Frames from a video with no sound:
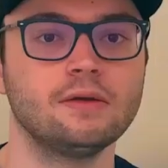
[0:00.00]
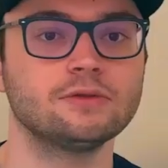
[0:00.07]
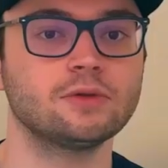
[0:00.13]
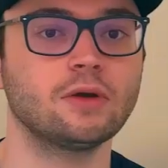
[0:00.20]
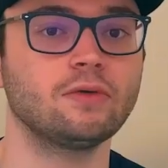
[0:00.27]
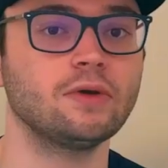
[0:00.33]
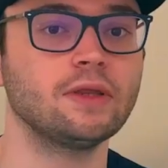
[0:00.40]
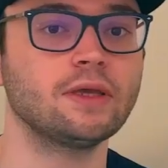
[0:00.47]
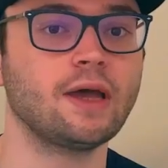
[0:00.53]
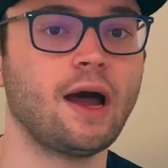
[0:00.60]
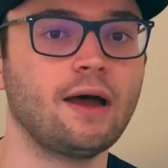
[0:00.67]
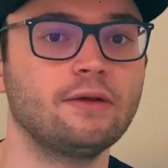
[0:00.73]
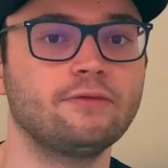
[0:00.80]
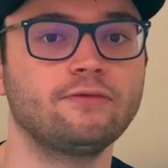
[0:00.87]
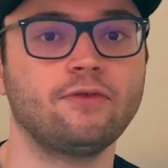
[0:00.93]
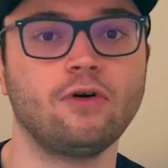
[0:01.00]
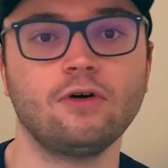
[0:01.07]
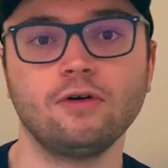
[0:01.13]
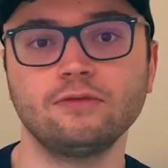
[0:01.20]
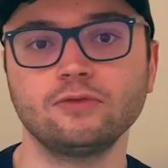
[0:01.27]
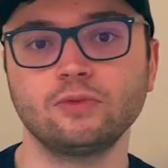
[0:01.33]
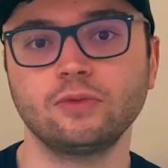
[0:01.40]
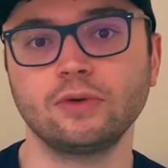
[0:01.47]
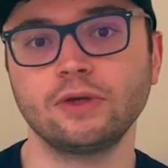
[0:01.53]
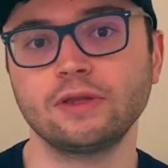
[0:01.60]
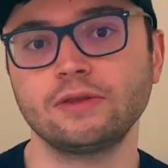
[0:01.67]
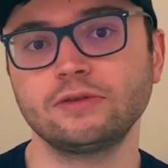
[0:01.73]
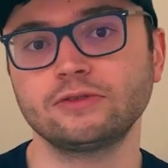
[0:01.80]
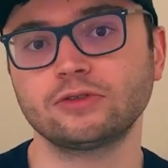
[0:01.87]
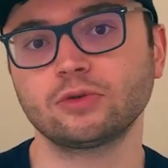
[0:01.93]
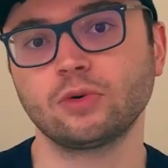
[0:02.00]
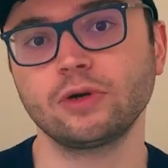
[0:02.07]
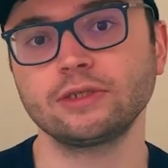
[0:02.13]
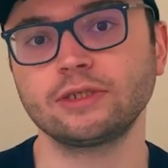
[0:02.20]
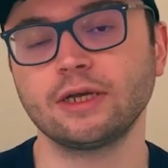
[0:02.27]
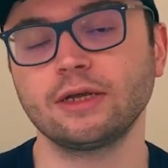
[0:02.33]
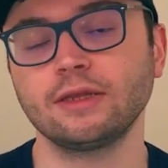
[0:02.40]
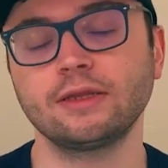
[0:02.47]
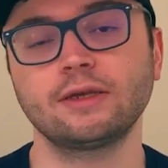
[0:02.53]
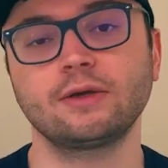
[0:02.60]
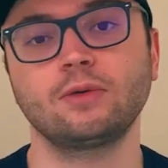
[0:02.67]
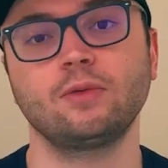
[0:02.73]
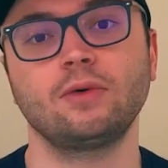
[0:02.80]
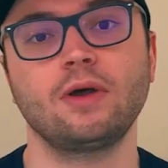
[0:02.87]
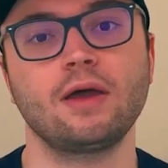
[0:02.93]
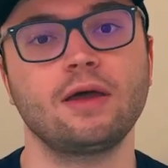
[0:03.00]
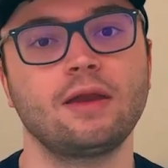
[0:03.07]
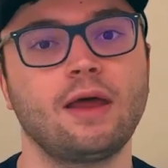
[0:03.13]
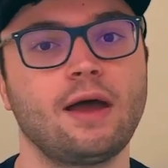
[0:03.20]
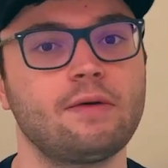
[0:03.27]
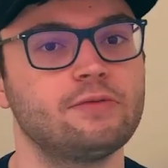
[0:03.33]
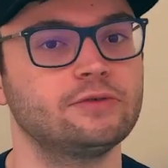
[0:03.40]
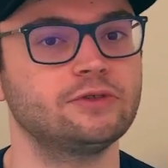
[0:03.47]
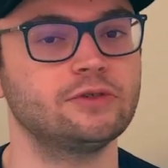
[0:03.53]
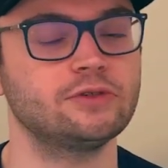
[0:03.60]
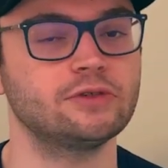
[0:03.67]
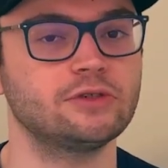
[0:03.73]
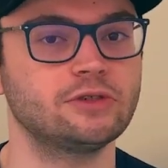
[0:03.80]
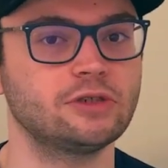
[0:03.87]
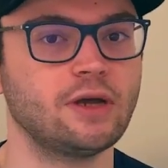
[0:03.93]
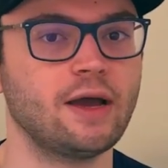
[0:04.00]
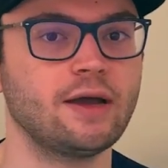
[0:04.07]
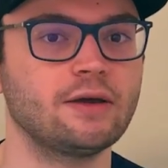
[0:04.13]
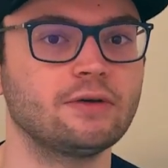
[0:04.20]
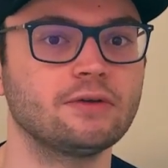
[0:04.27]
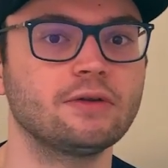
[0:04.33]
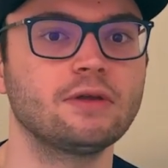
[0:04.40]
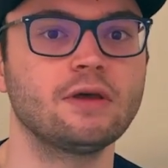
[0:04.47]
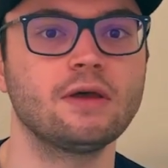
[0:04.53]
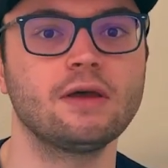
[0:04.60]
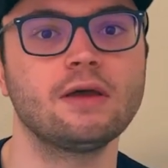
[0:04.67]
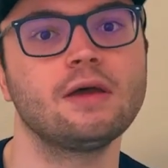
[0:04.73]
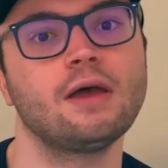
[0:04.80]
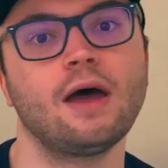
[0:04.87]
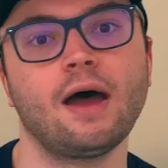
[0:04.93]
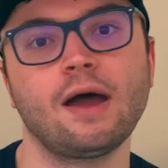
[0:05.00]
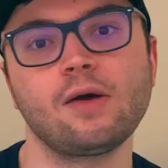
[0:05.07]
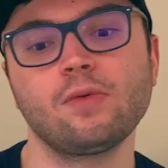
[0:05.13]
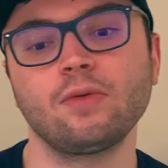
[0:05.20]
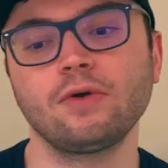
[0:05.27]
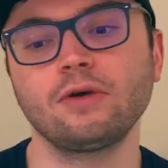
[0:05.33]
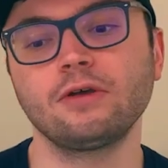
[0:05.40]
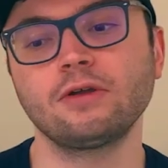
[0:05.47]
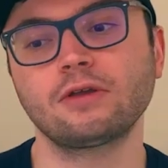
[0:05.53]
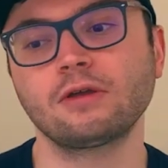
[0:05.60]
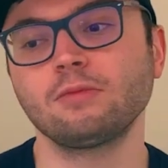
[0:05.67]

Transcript: So I really got involved with storytelling when I was just a child. I would